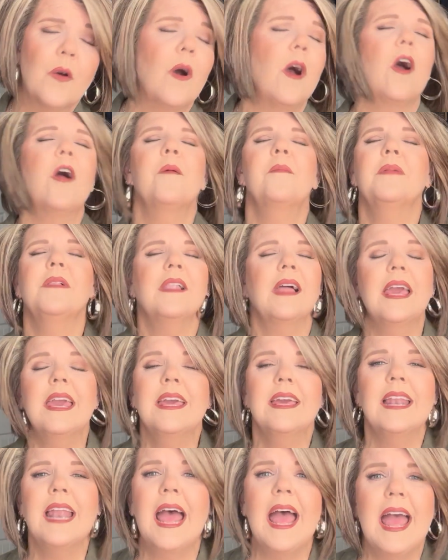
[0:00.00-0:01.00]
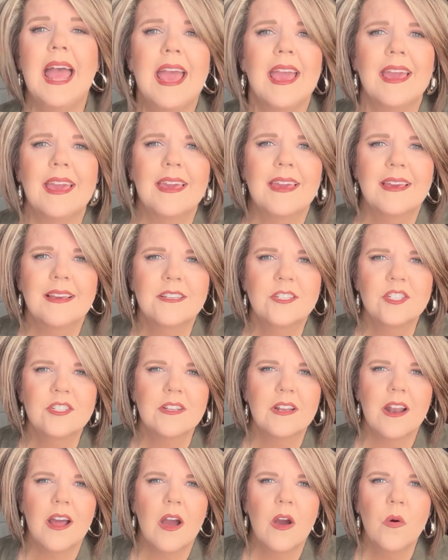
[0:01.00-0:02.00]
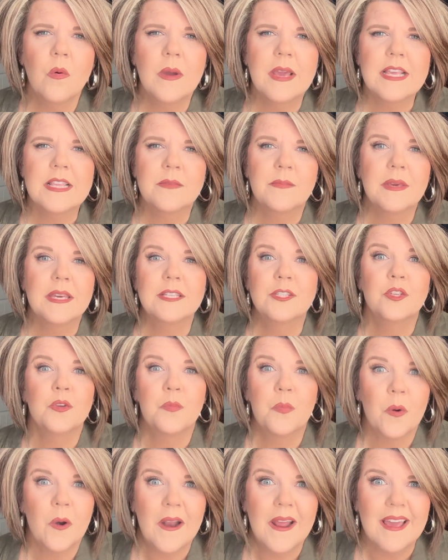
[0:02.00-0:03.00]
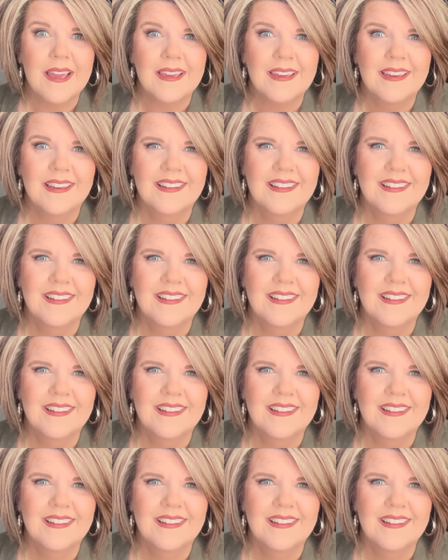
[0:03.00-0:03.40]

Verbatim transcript: our plan A should always be to pray.